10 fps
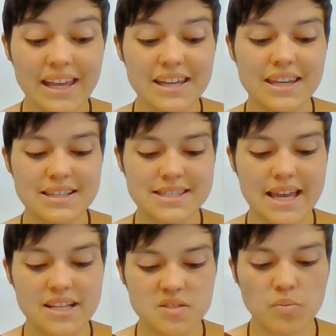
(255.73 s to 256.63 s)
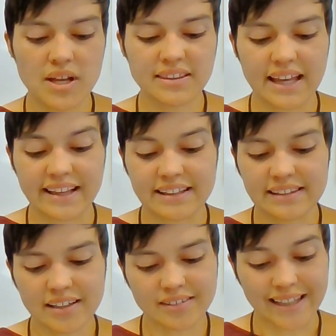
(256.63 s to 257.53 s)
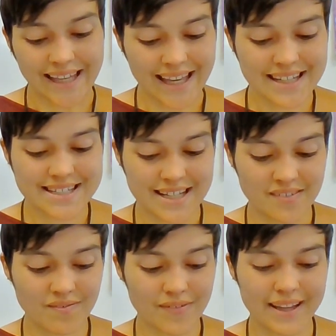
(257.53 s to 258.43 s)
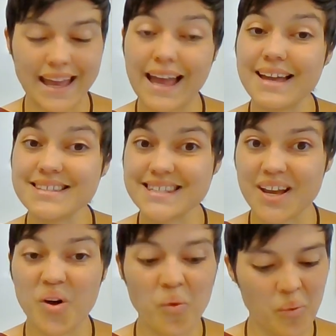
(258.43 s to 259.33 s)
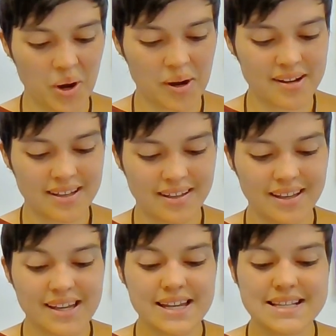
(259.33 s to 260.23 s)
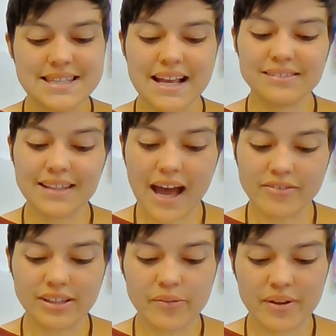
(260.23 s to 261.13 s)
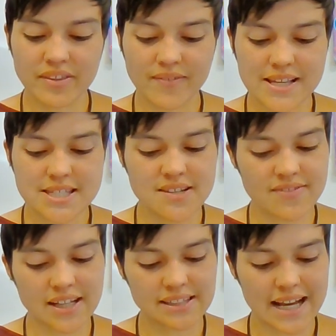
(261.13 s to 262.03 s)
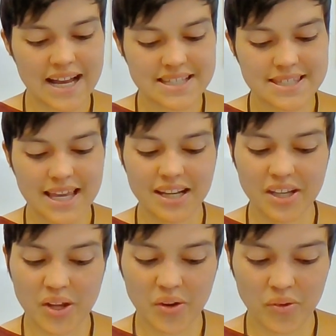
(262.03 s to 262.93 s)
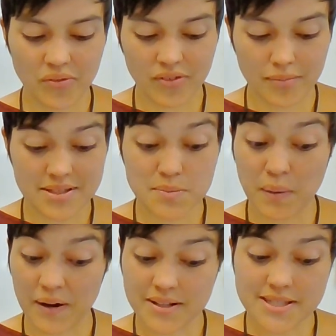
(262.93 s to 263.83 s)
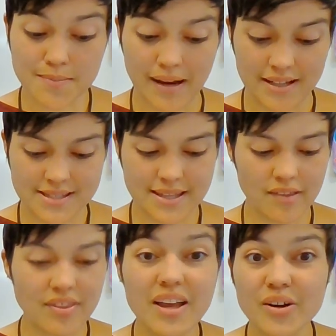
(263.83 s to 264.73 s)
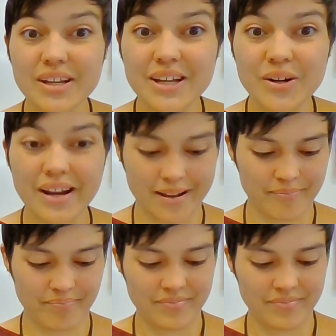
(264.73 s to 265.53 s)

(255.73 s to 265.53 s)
He said his one line clearly and didn't forget a single word. He sang loudly with the rest of the class and knew from his parents' smiles that they could hear him.